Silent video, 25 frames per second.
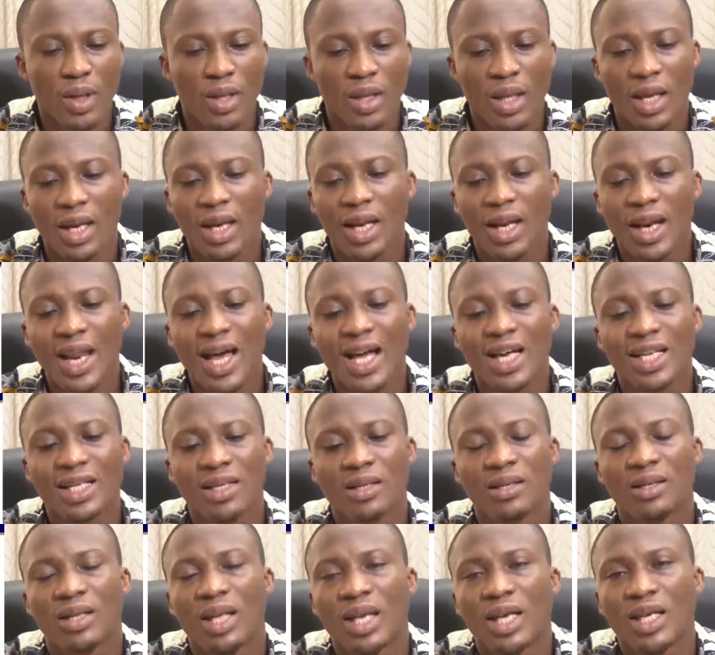Then the
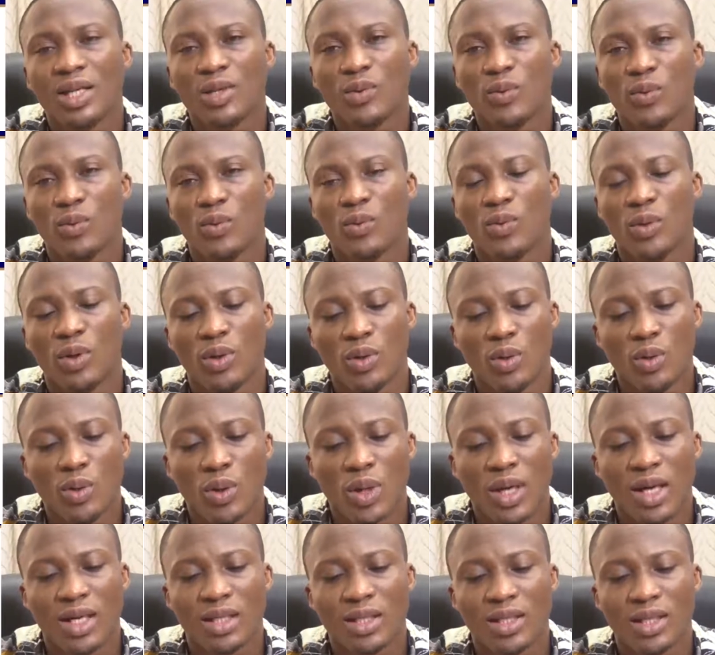last stage we want to
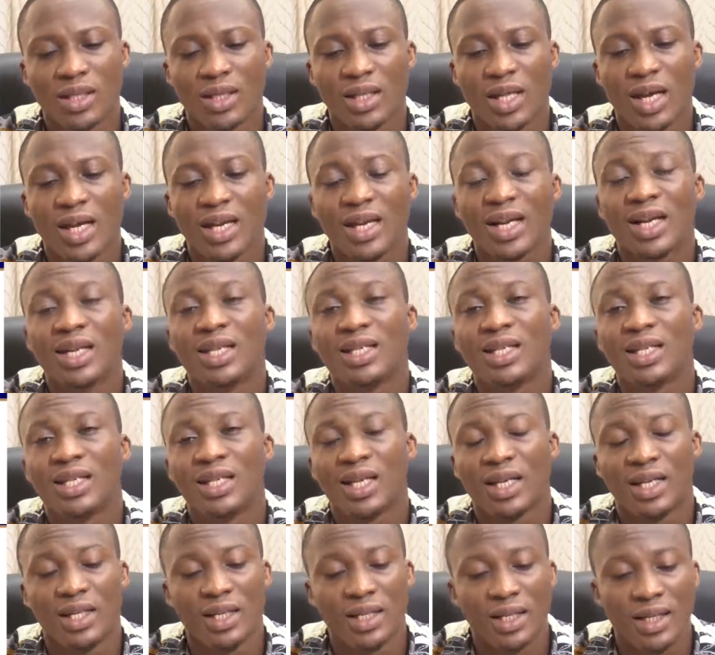look at is the
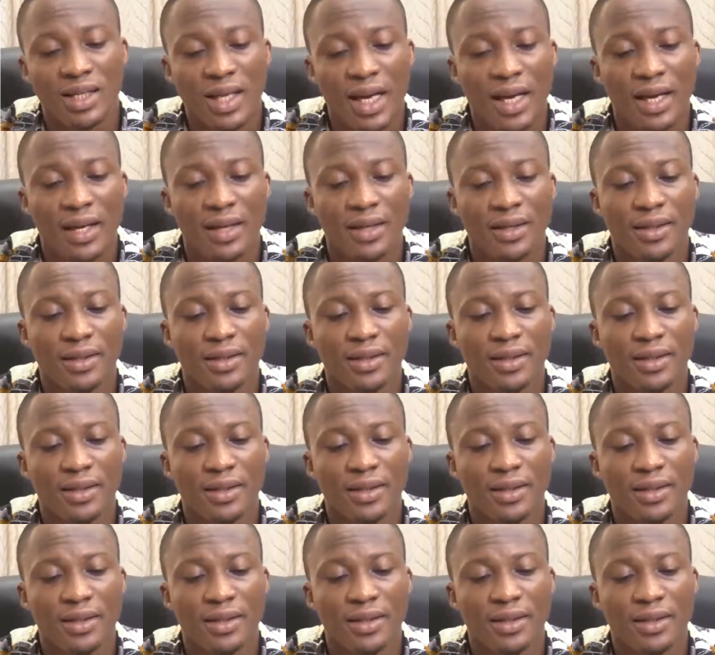analysis and design.